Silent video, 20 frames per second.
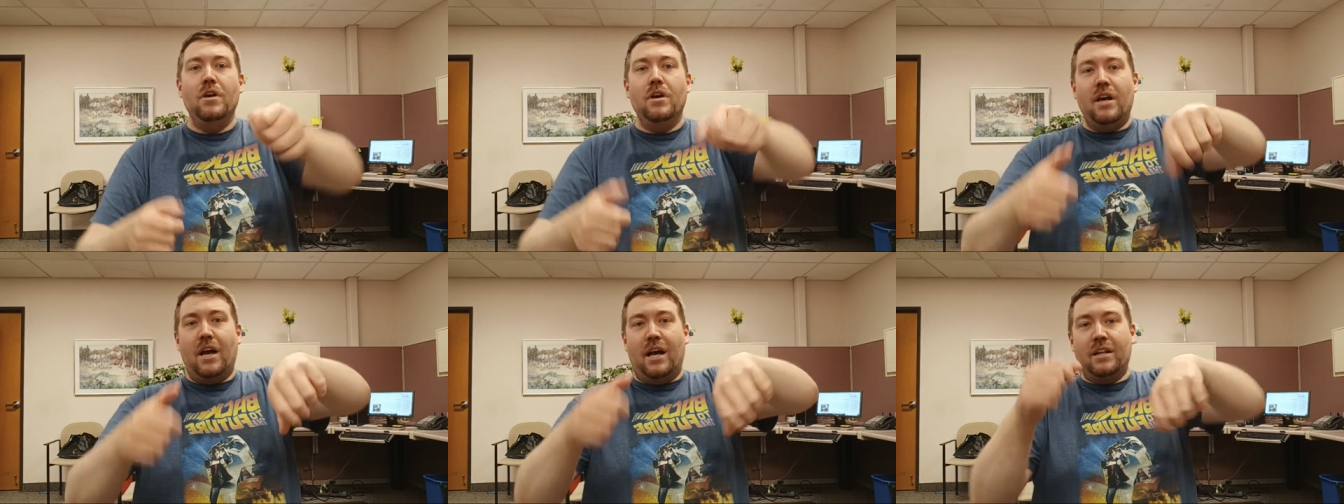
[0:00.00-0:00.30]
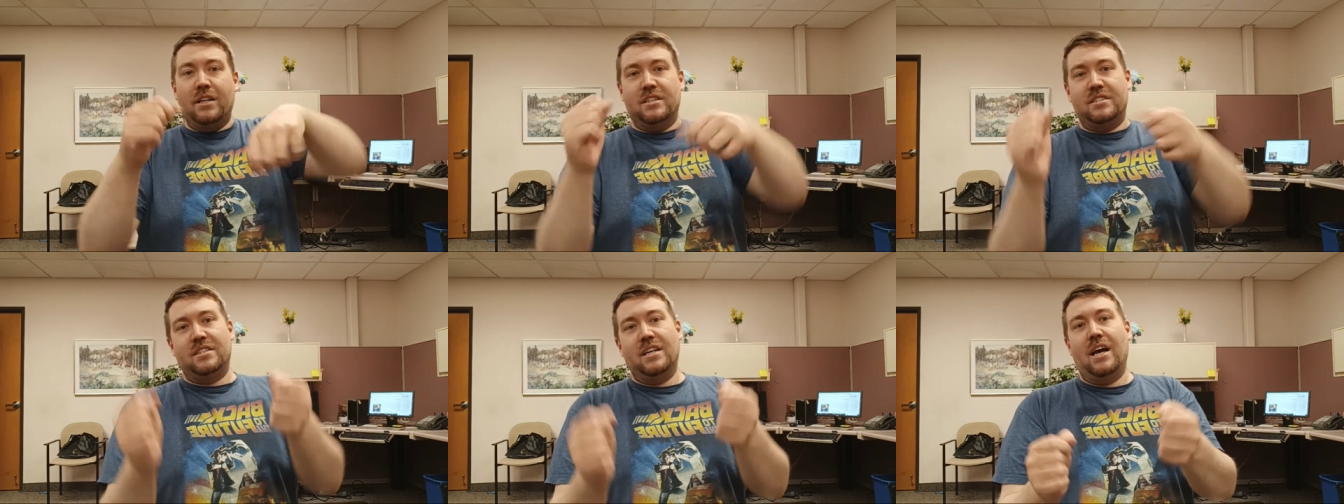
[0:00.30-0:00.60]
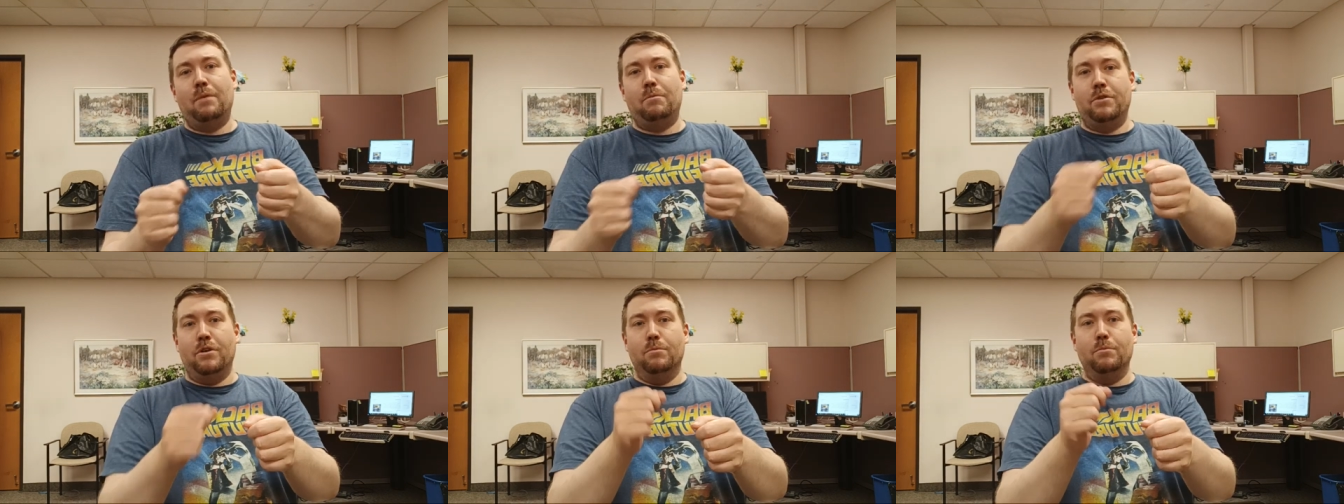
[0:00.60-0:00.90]
on the side
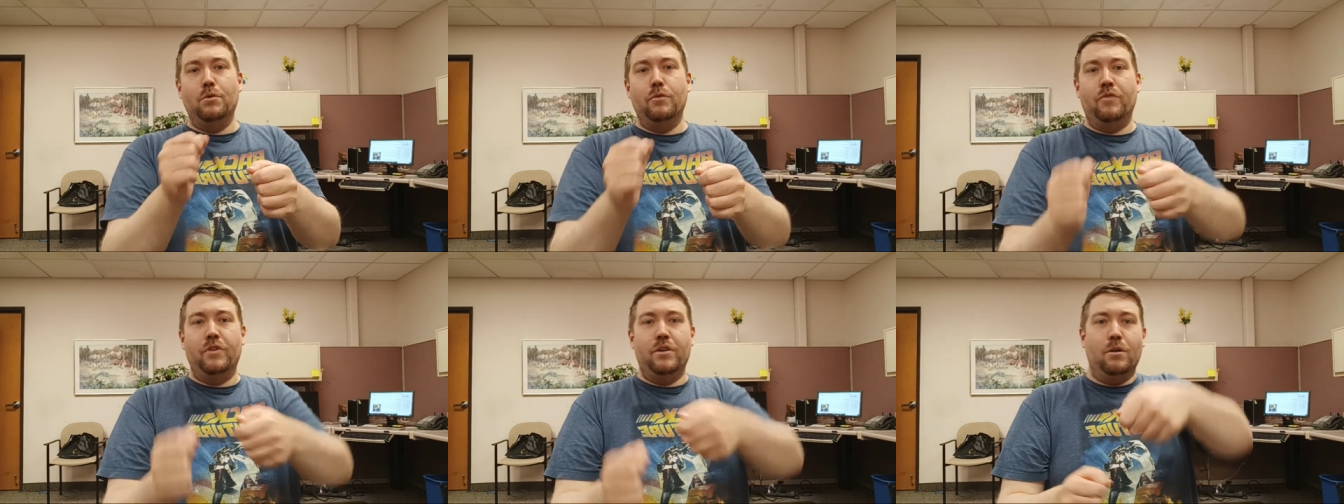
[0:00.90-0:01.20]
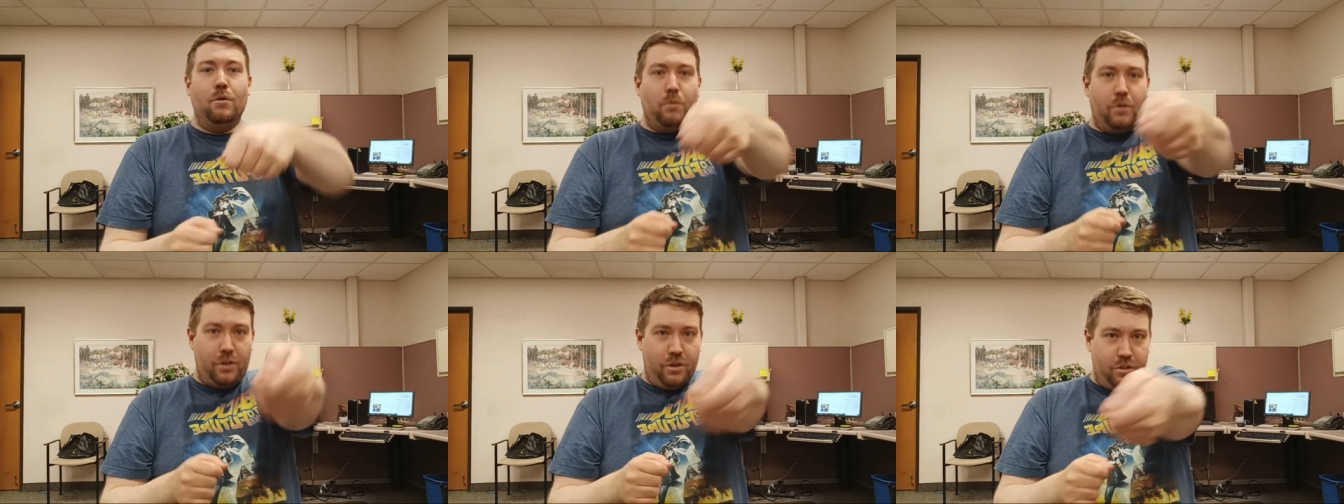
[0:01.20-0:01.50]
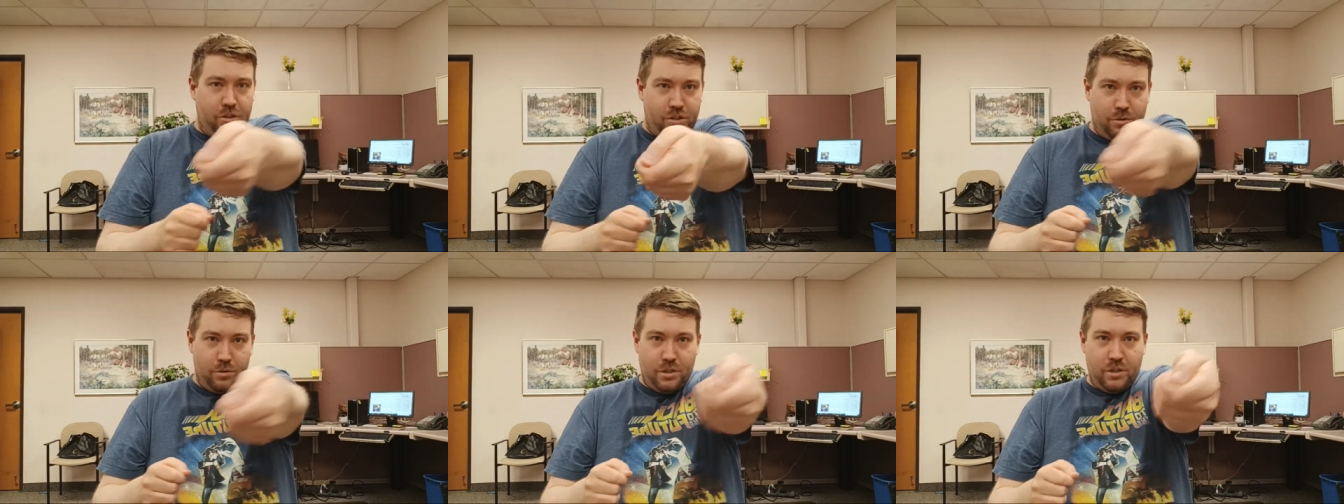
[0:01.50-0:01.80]
when you're moving or when you're
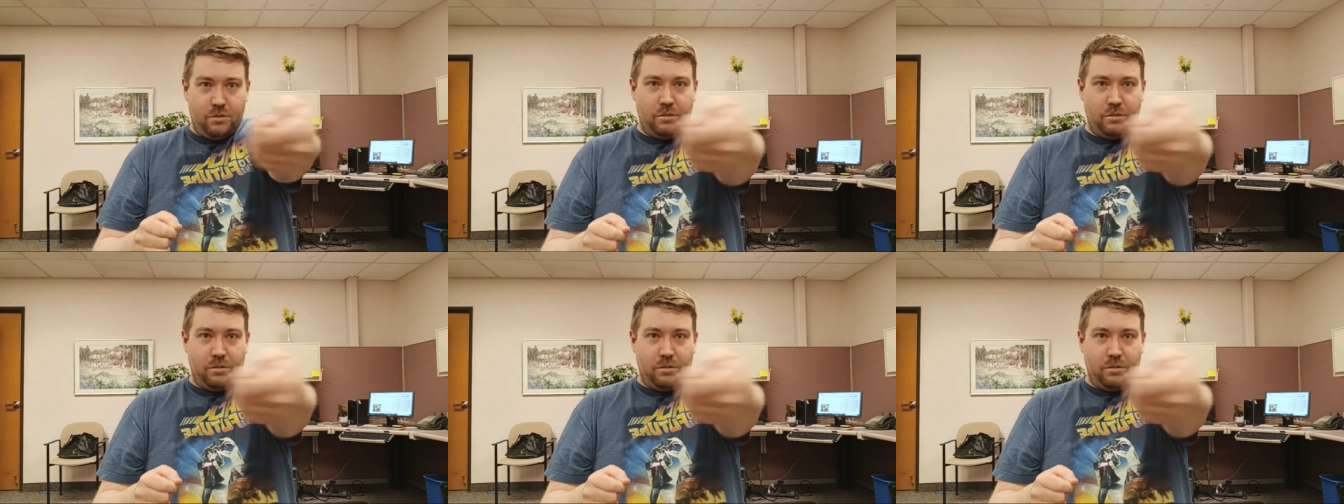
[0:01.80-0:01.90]
shooting